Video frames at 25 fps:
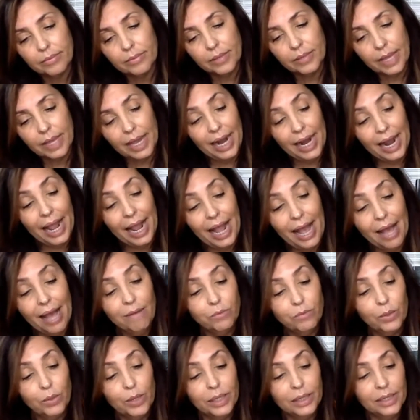And I have
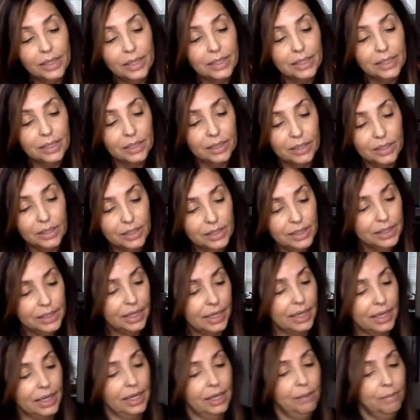one that's a little
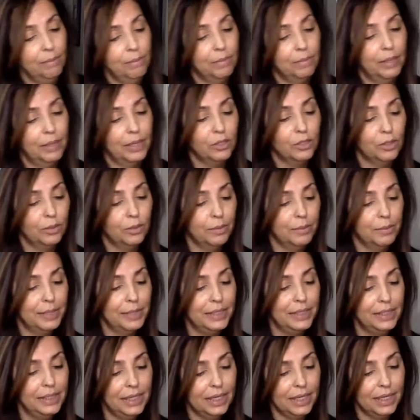sticky. Make sure where my
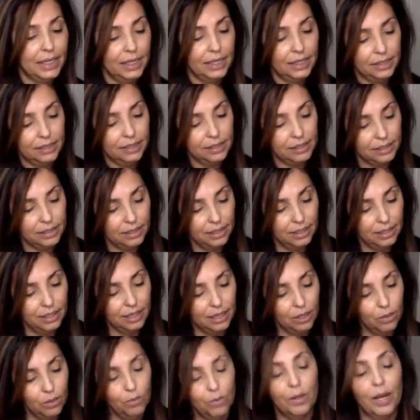sticky is.
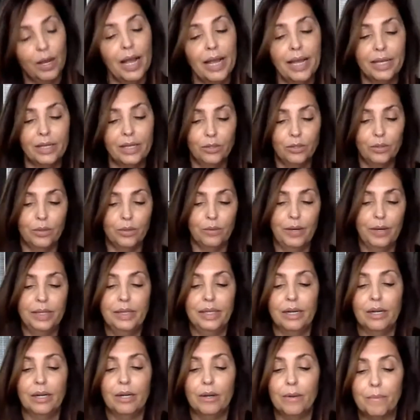Oh, I can do it right
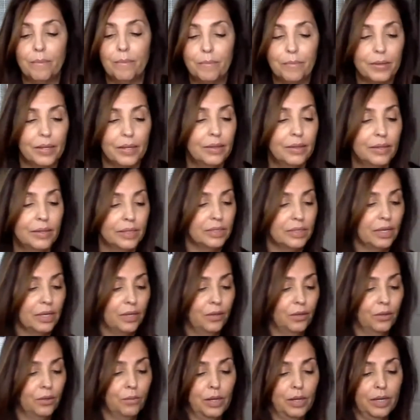there on this
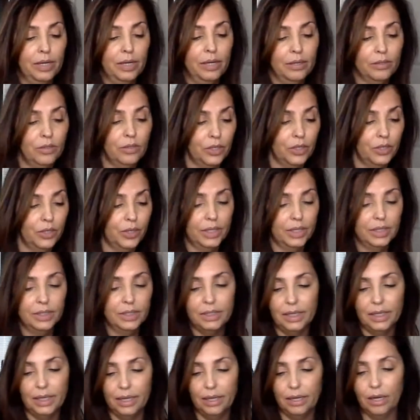other one so you can
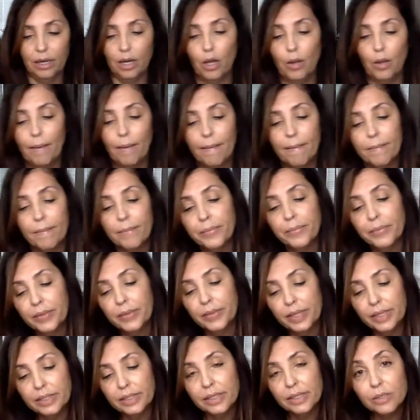see it.
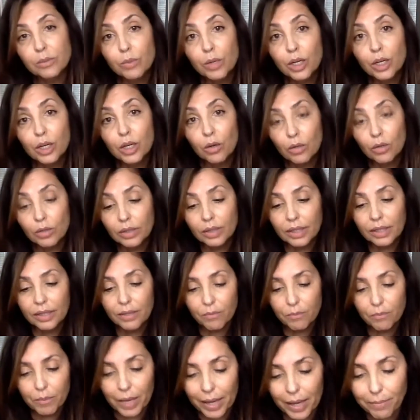This is what gold leaf
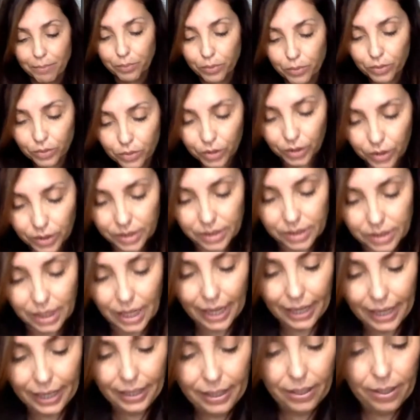paper looks
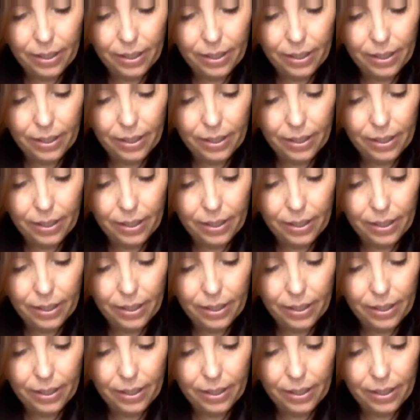like.